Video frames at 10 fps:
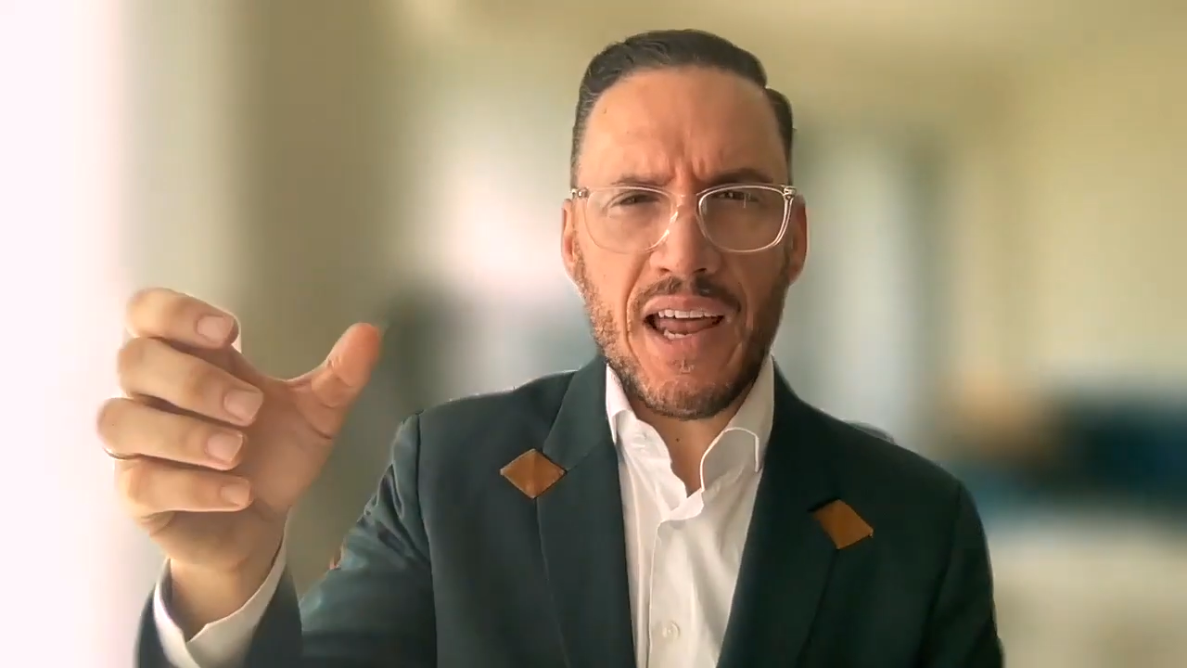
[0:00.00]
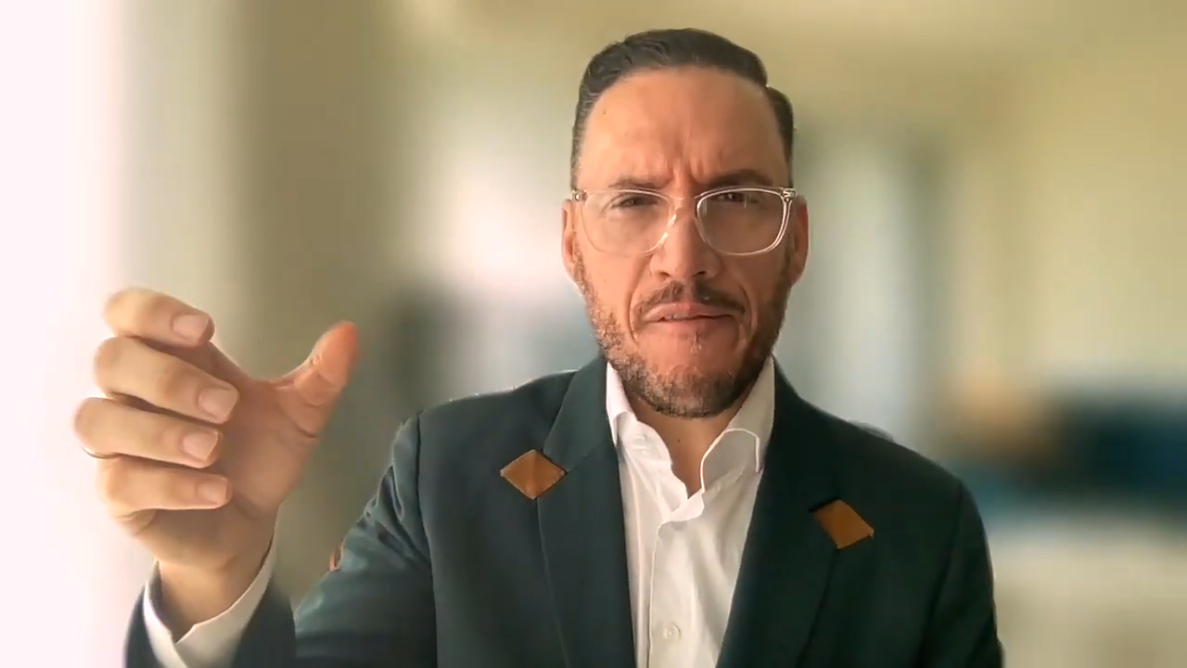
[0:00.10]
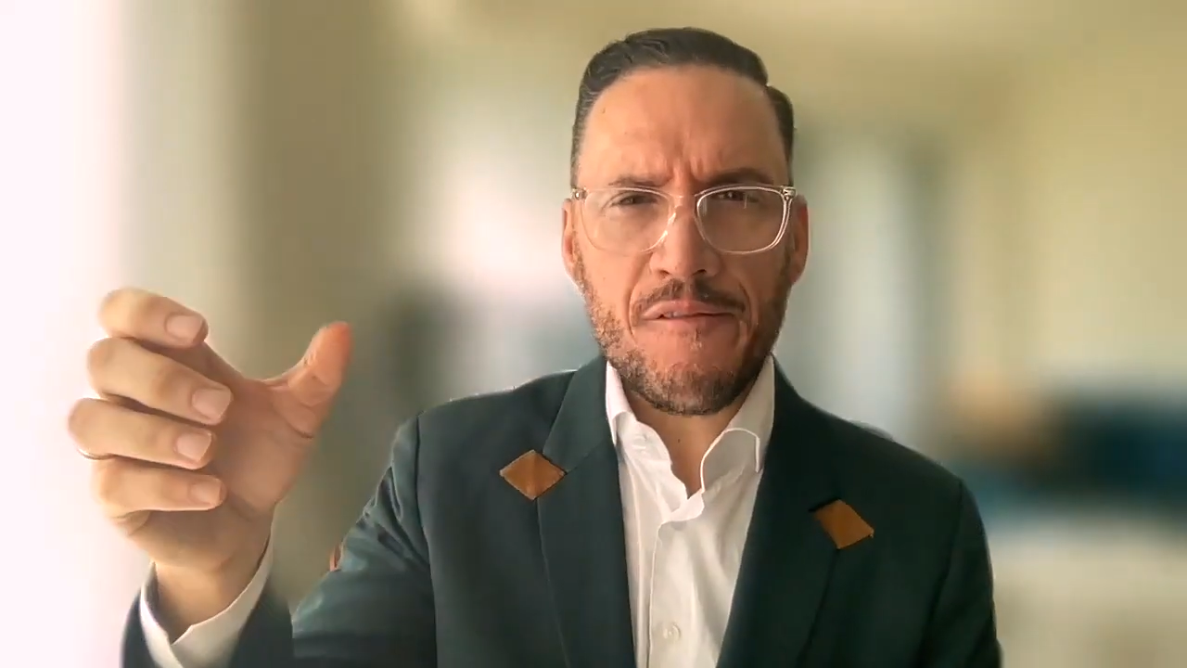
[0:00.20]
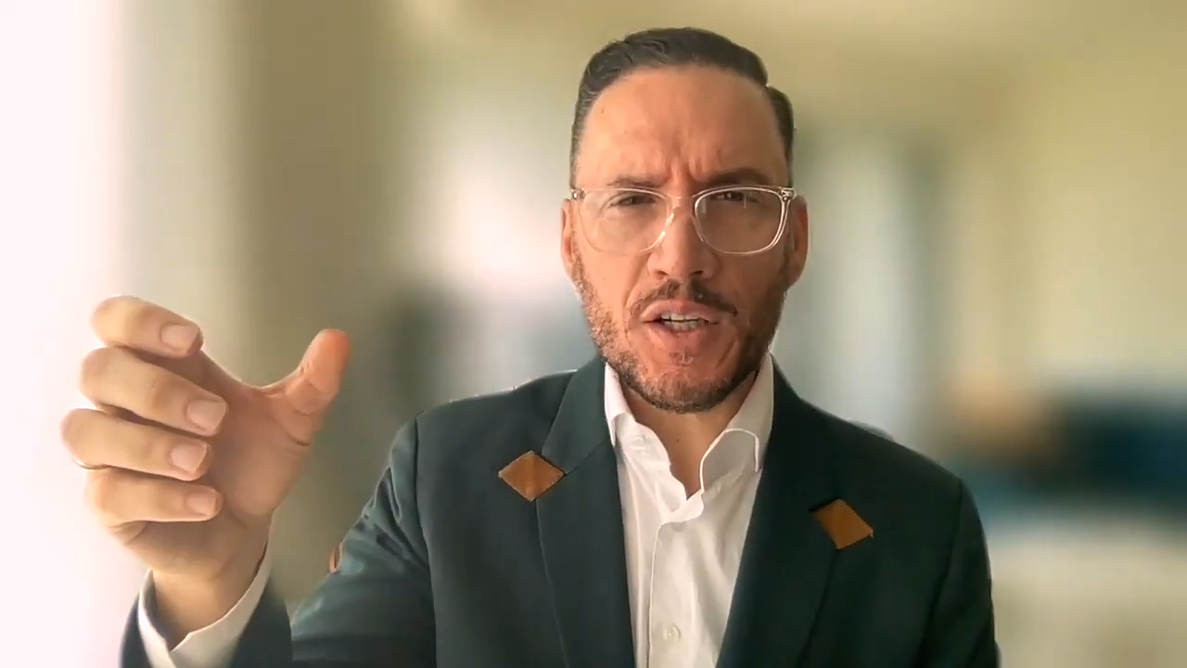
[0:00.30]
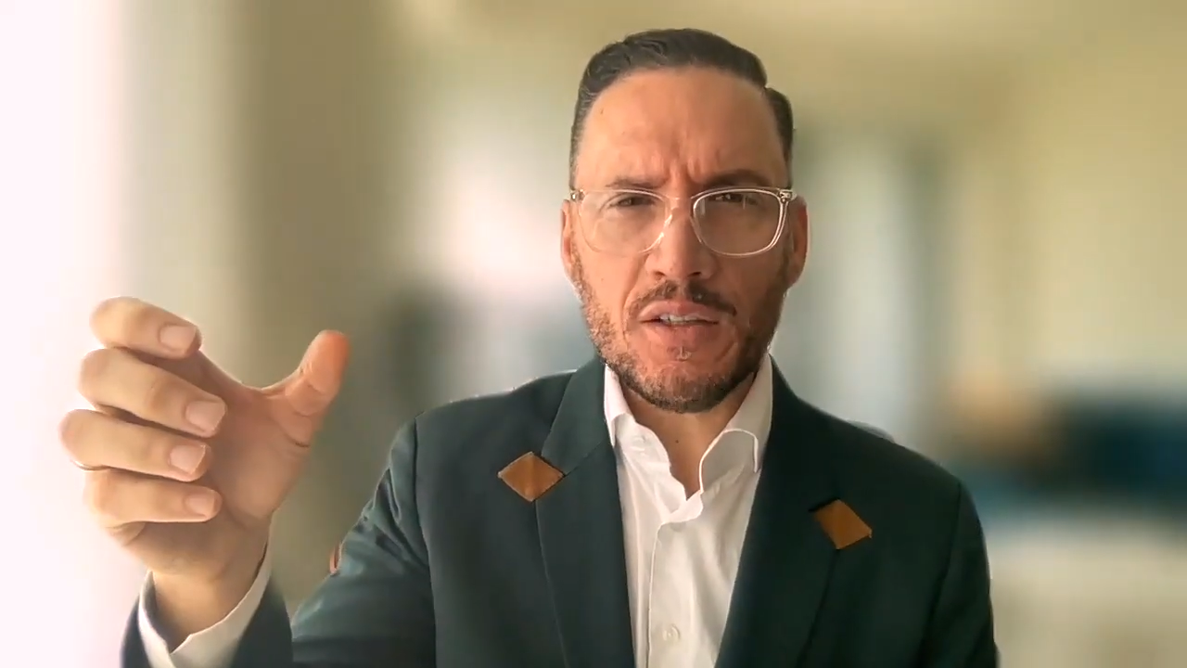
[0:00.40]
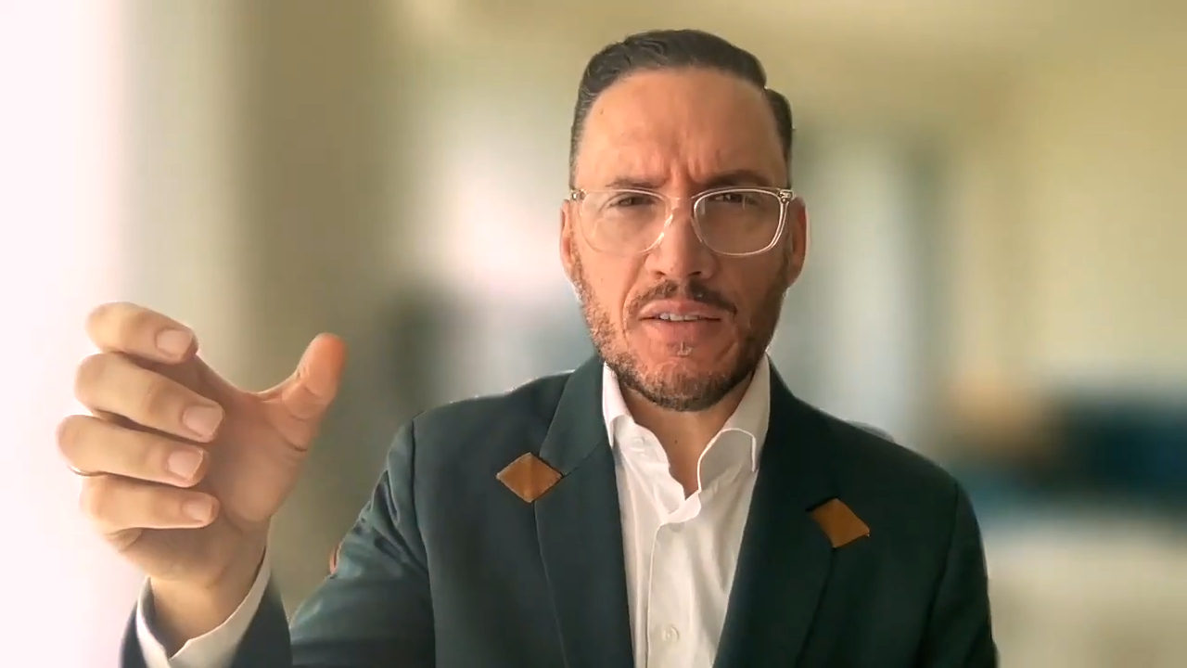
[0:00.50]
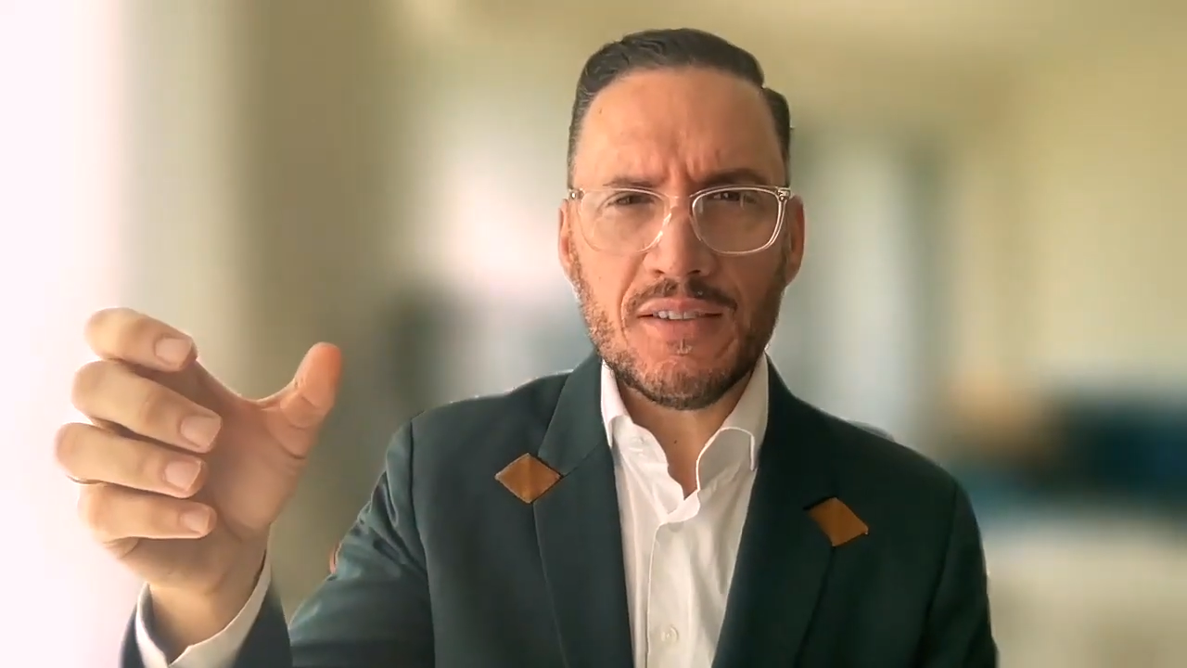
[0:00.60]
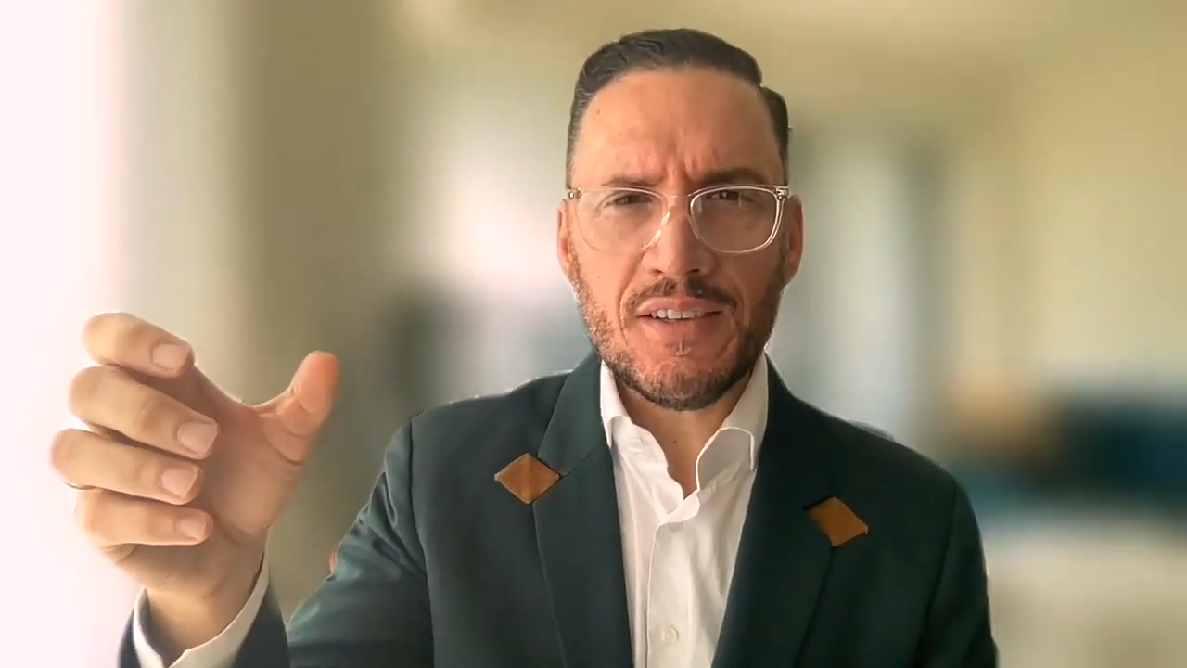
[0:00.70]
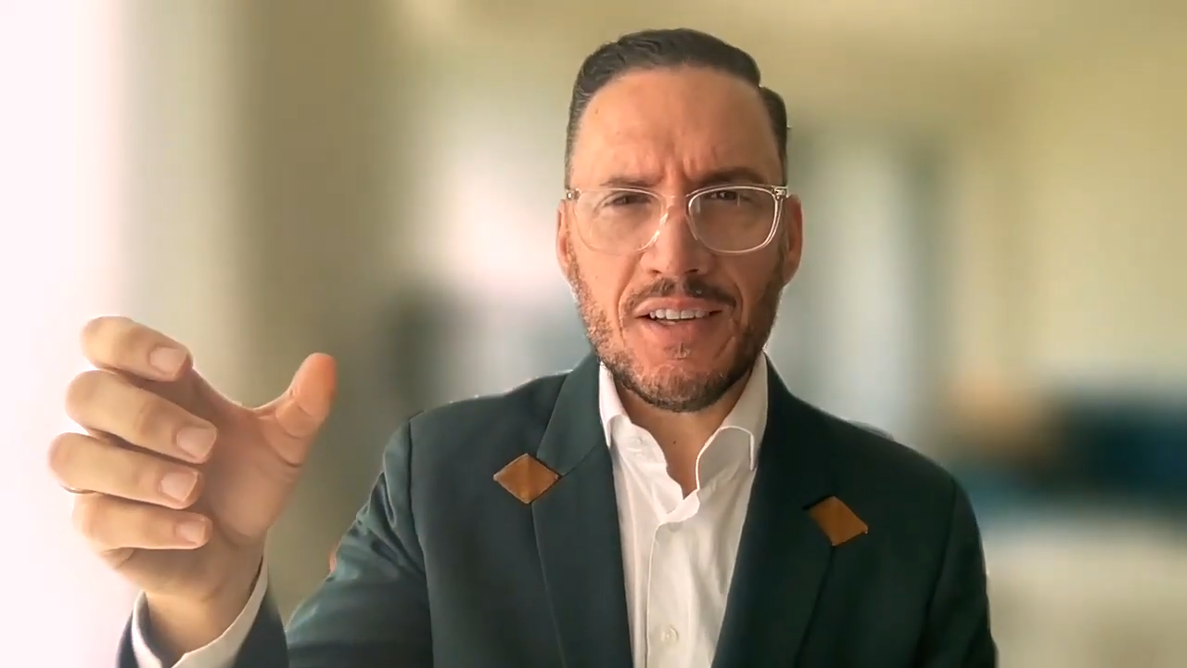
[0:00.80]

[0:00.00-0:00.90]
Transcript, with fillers: now full?